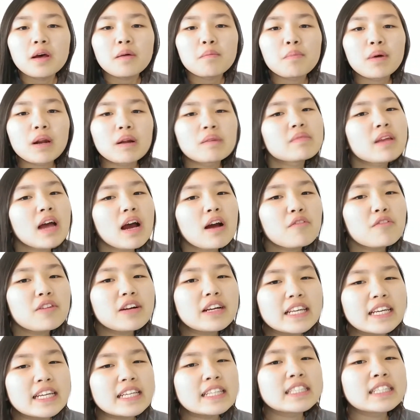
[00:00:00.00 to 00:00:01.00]
But I'm
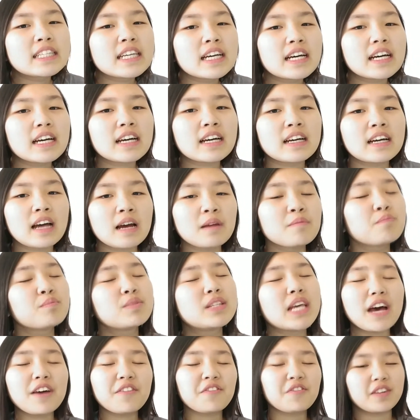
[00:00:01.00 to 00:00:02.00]

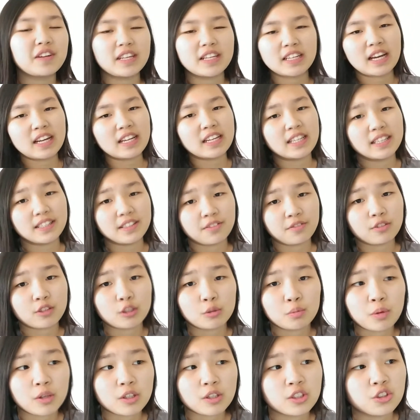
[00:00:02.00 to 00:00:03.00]
definitely not into
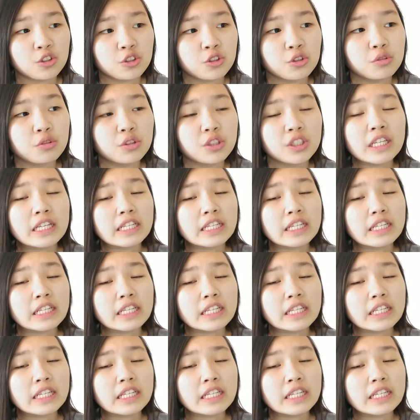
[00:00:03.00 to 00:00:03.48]
first-person shooters.